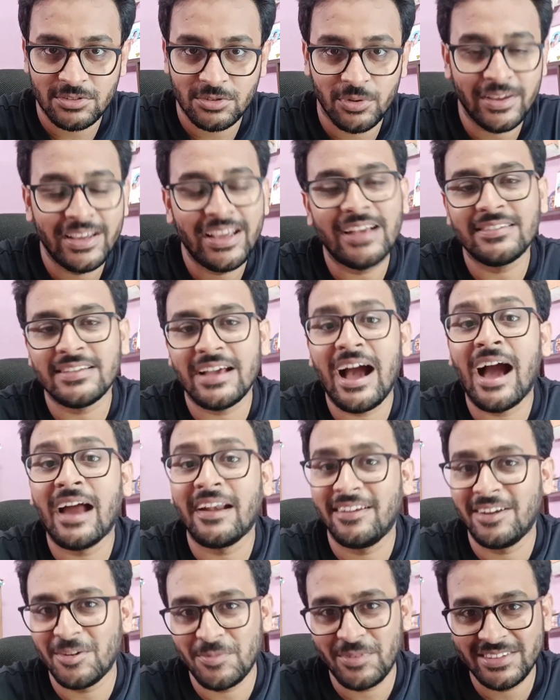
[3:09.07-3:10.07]
So he has
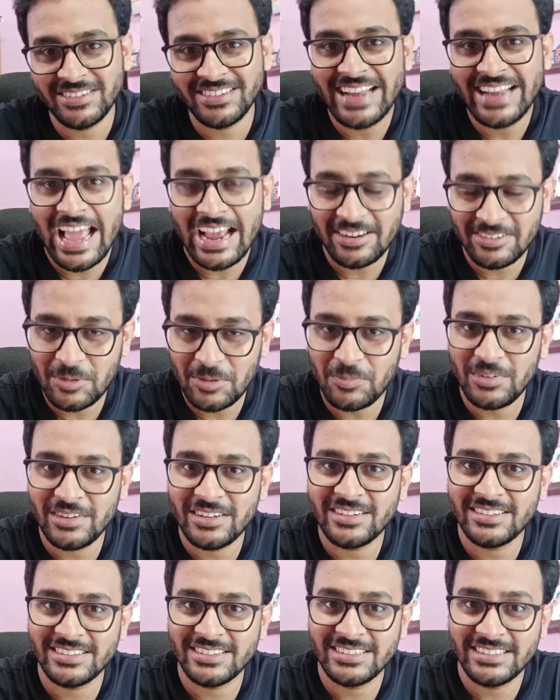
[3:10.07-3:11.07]
100%
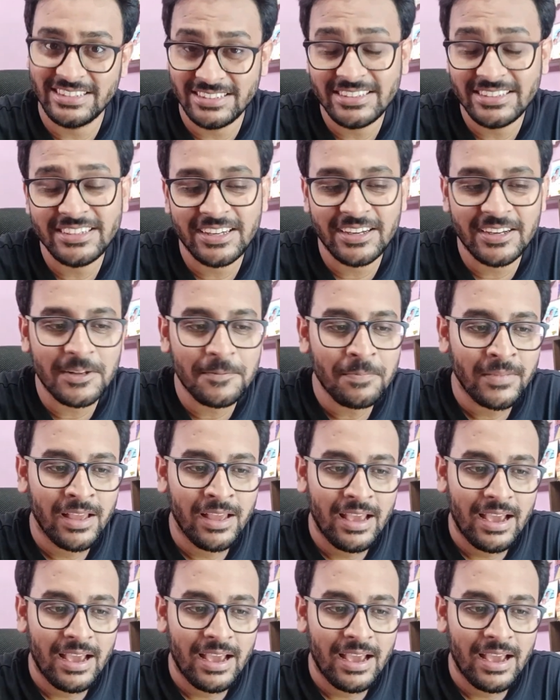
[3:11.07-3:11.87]
acceptance this year,